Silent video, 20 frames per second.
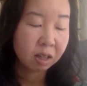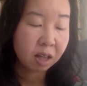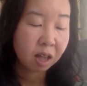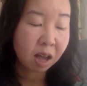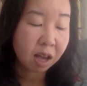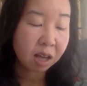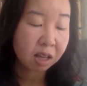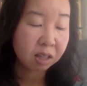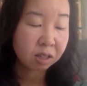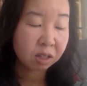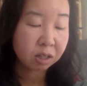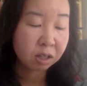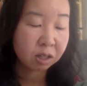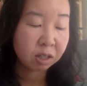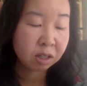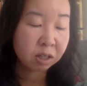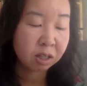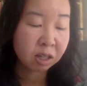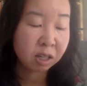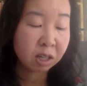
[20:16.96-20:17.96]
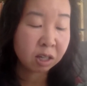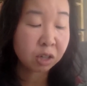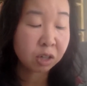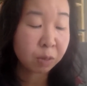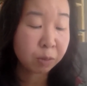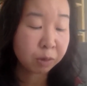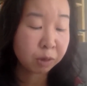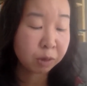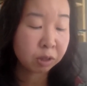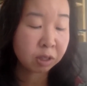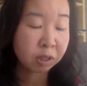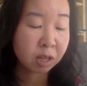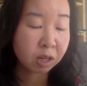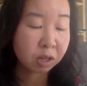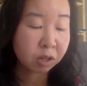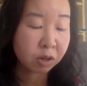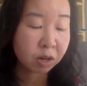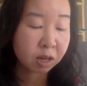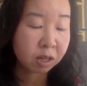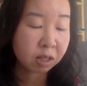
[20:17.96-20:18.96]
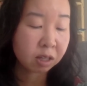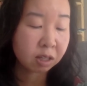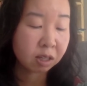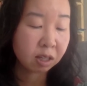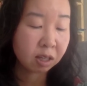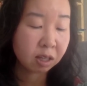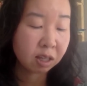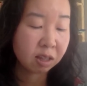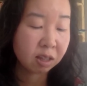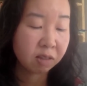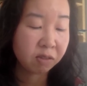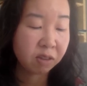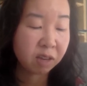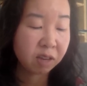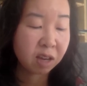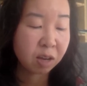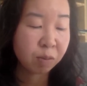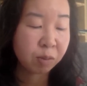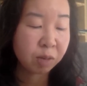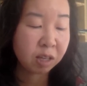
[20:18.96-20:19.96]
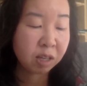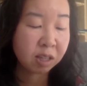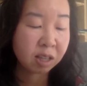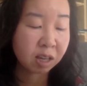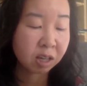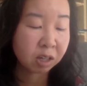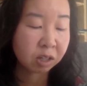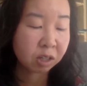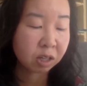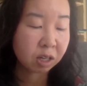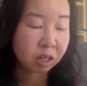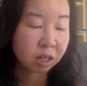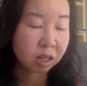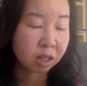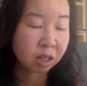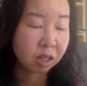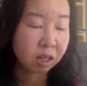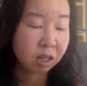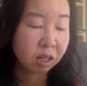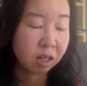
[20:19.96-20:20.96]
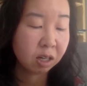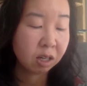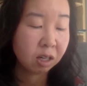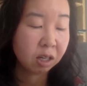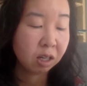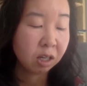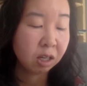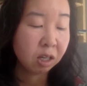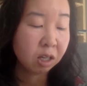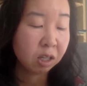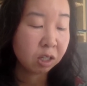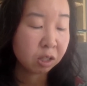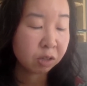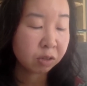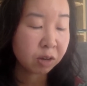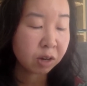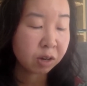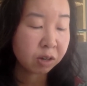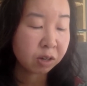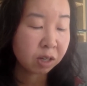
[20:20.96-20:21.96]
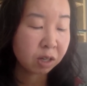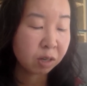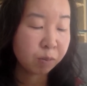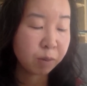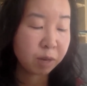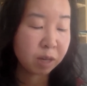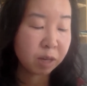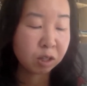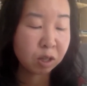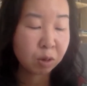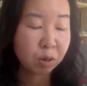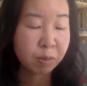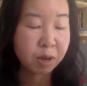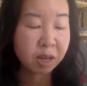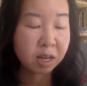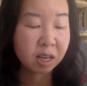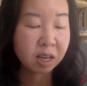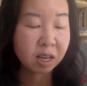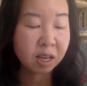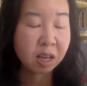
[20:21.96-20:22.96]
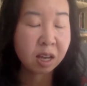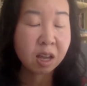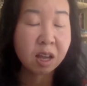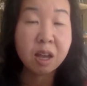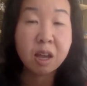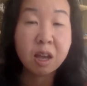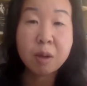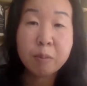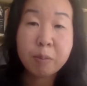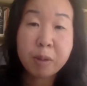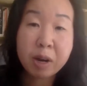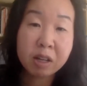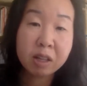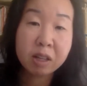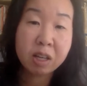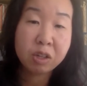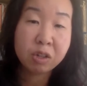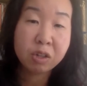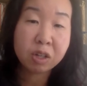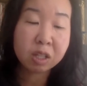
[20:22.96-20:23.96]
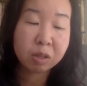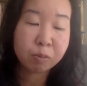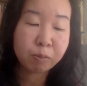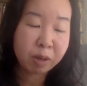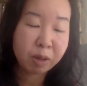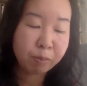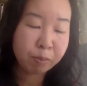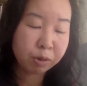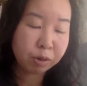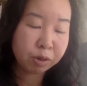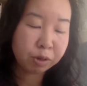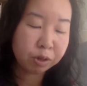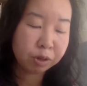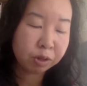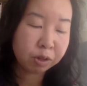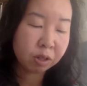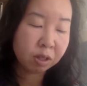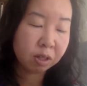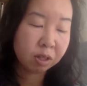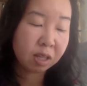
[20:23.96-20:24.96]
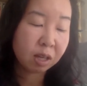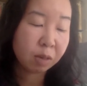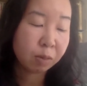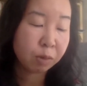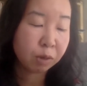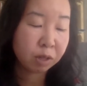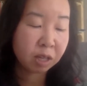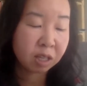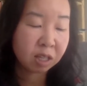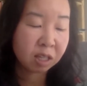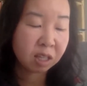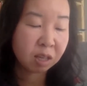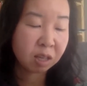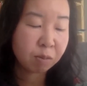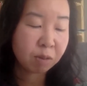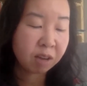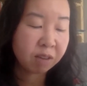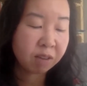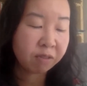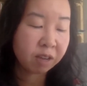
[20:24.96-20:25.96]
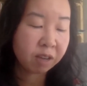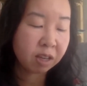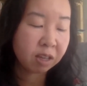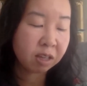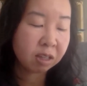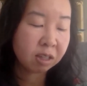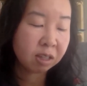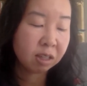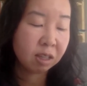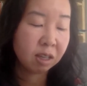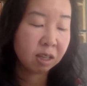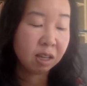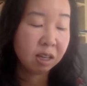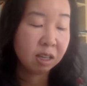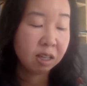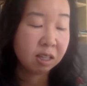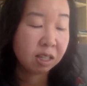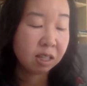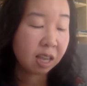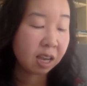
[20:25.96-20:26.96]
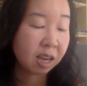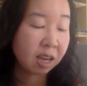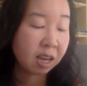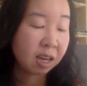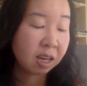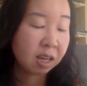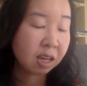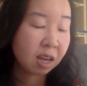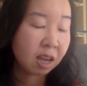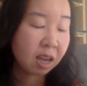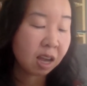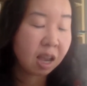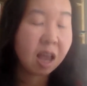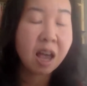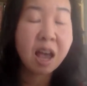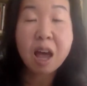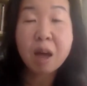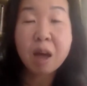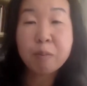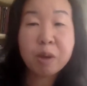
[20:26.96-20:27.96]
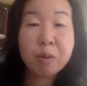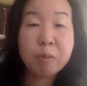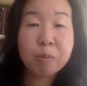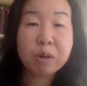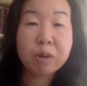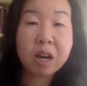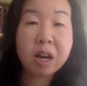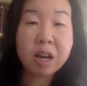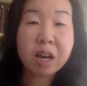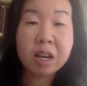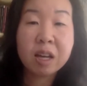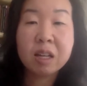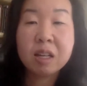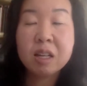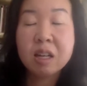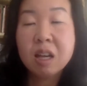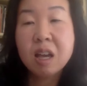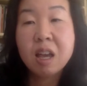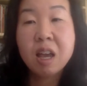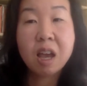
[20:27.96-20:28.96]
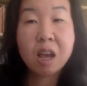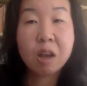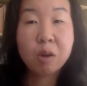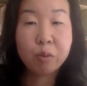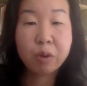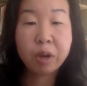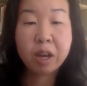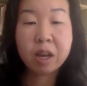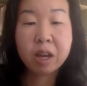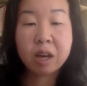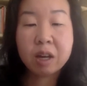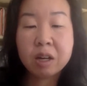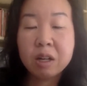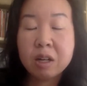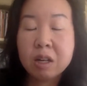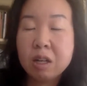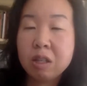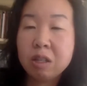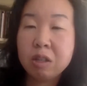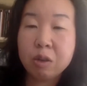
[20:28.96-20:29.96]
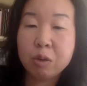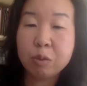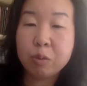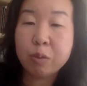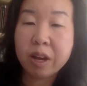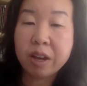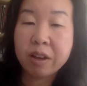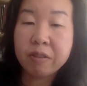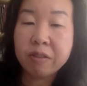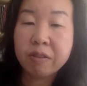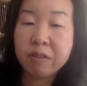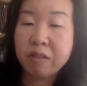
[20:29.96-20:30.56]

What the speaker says: I stood in a tropical sundress in the VIP section, surrounded by so many barely dressed people, double kissing my face, saying, "Happy Pride, and where is your wife?"